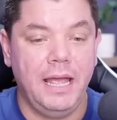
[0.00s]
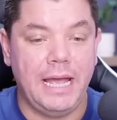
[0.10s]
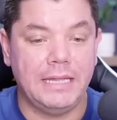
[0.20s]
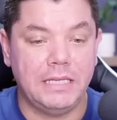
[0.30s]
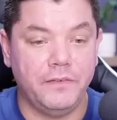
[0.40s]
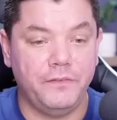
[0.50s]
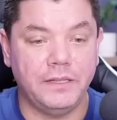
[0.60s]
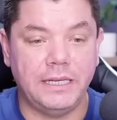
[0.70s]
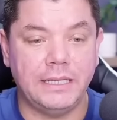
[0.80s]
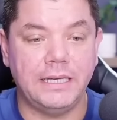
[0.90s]
And the
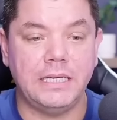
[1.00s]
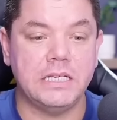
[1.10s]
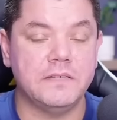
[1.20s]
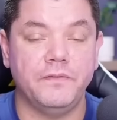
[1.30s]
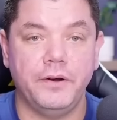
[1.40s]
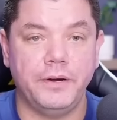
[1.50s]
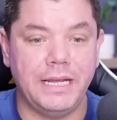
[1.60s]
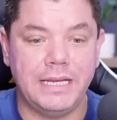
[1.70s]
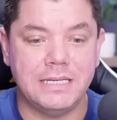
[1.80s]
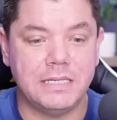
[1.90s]
affiliate link is very
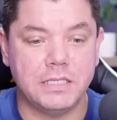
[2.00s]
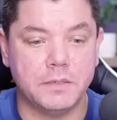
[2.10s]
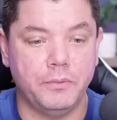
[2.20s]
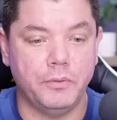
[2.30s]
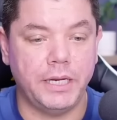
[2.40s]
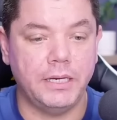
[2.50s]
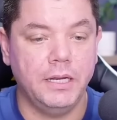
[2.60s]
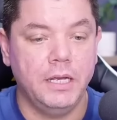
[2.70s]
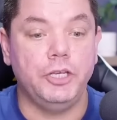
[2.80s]
easy to put in.